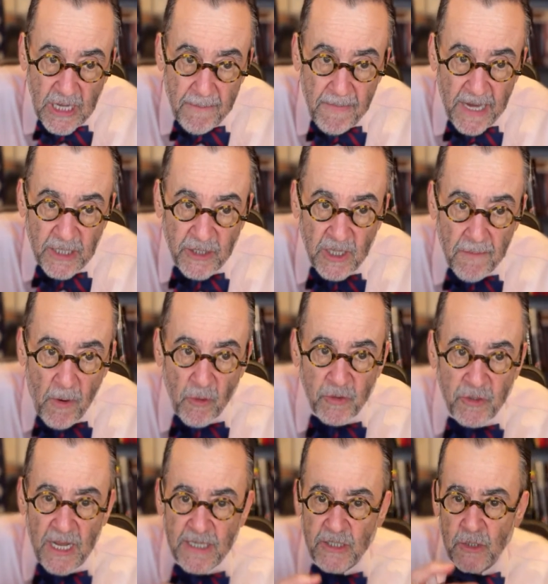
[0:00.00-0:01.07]
that makes the most
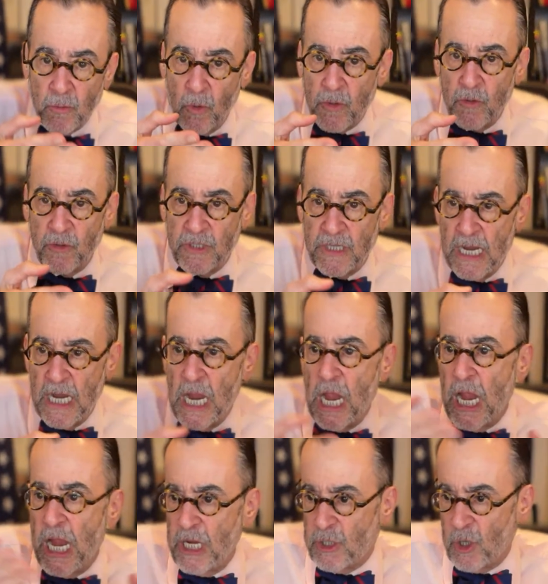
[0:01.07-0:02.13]
sense is where you say
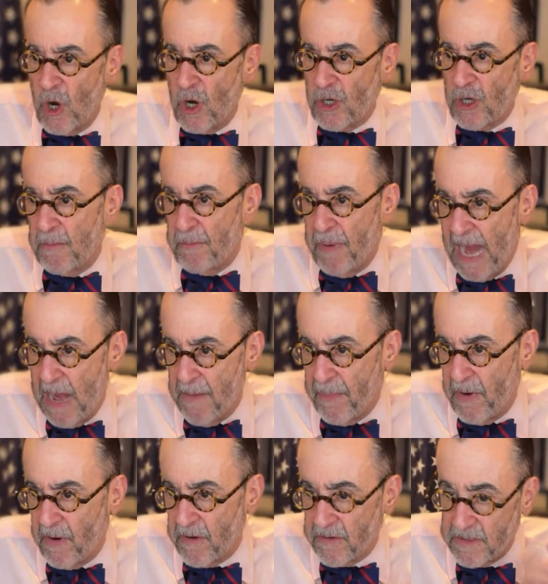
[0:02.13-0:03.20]
he took the
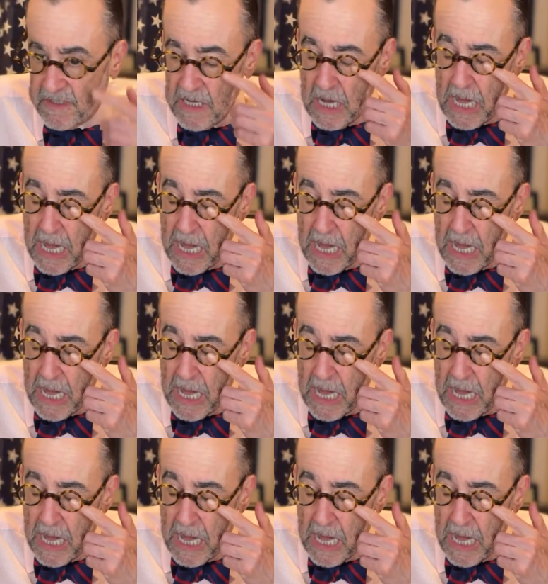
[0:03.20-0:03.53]
papers.